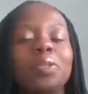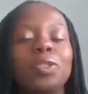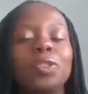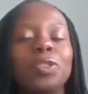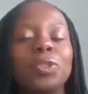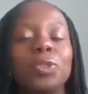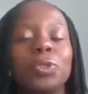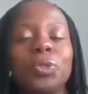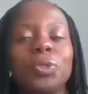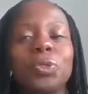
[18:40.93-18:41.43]

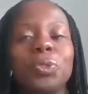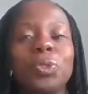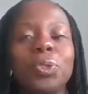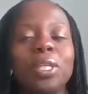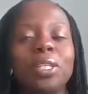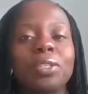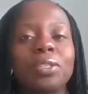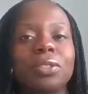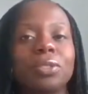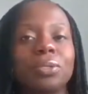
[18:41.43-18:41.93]
to
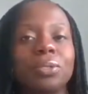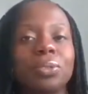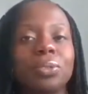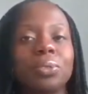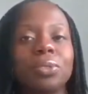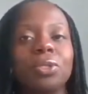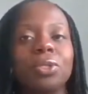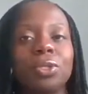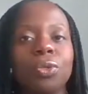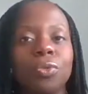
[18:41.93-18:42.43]

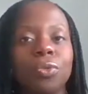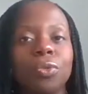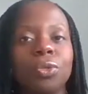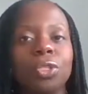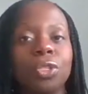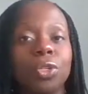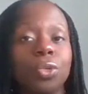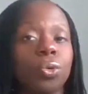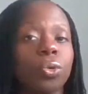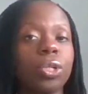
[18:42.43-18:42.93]

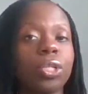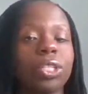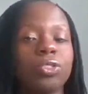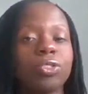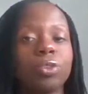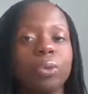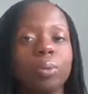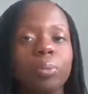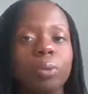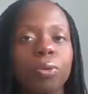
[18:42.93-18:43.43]
the audience,
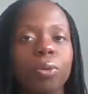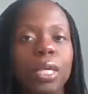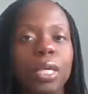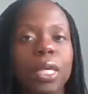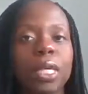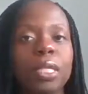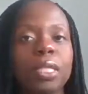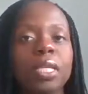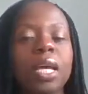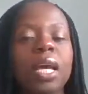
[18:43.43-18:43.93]
to
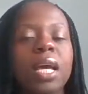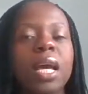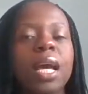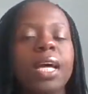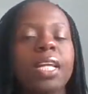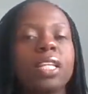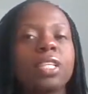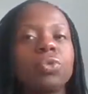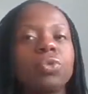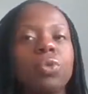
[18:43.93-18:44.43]
employees,
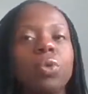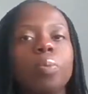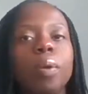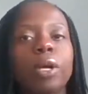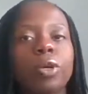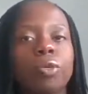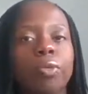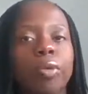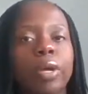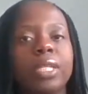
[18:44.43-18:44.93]
and it's all
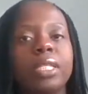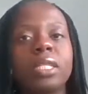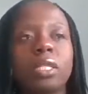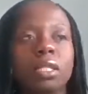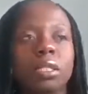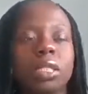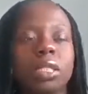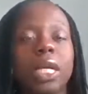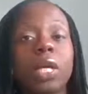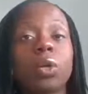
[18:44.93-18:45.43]
about
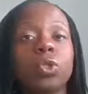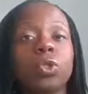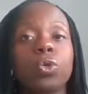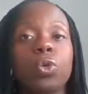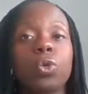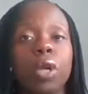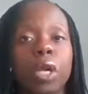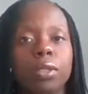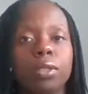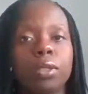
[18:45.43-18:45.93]
creating
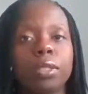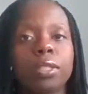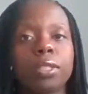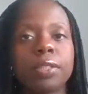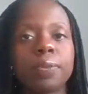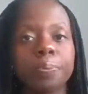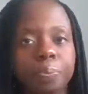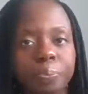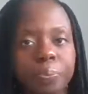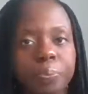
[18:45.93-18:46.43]
psychological
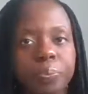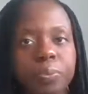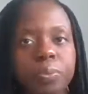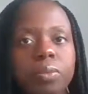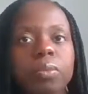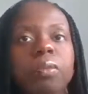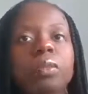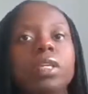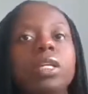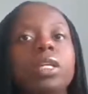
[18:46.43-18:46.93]
closeness.
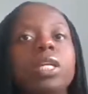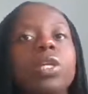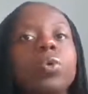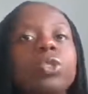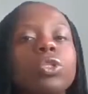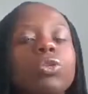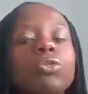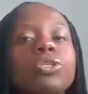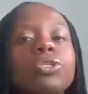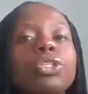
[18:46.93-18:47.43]
He
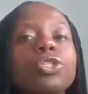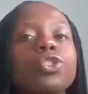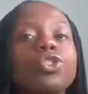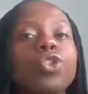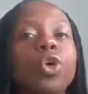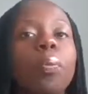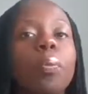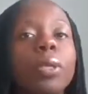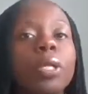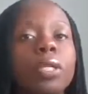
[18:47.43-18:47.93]
also looked at
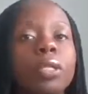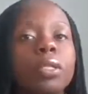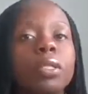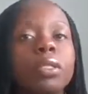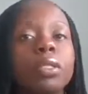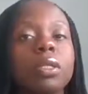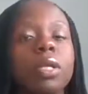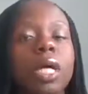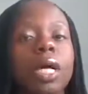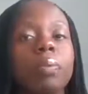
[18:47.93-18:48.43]

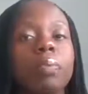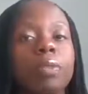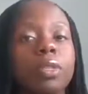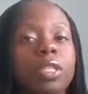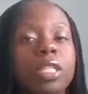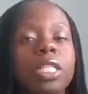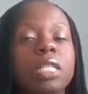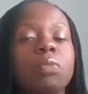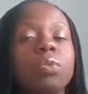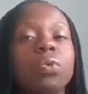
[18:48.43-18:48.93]

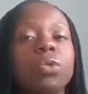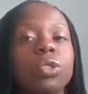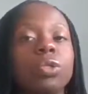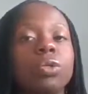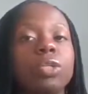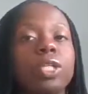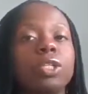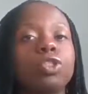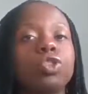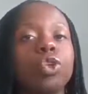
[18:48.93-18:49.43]
the team also
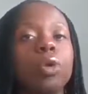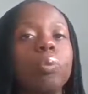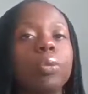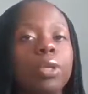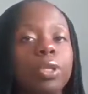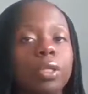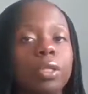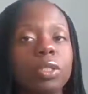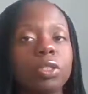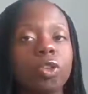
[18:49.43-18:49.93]
looked at
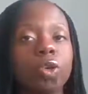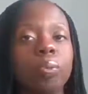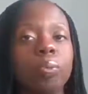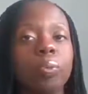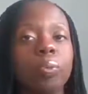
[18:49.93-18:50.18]
dominant